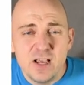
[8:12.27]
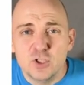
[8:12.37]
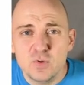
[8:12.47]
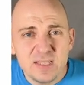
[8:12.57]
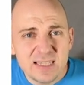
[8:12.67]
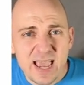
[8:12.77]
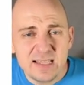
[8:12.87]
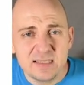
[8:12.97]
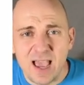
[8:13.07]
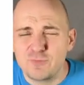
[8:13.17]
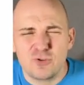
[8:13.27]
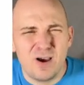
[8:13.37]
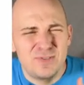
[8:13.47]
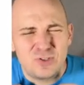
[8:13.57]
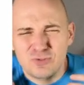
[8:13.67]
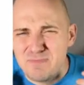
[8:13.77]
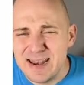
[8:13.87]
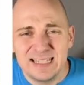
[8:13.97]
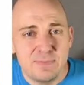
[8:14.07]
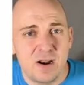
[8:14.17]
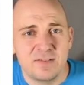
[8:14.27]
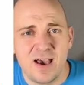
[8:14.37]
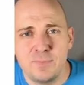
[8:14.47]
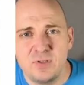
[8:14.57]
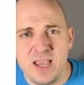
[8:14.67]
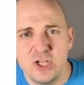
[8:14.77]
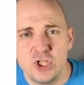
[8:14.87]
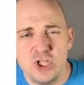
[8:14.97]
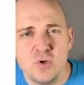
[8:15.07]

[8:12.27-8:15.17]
So in this case, after a tremendous amount of computation,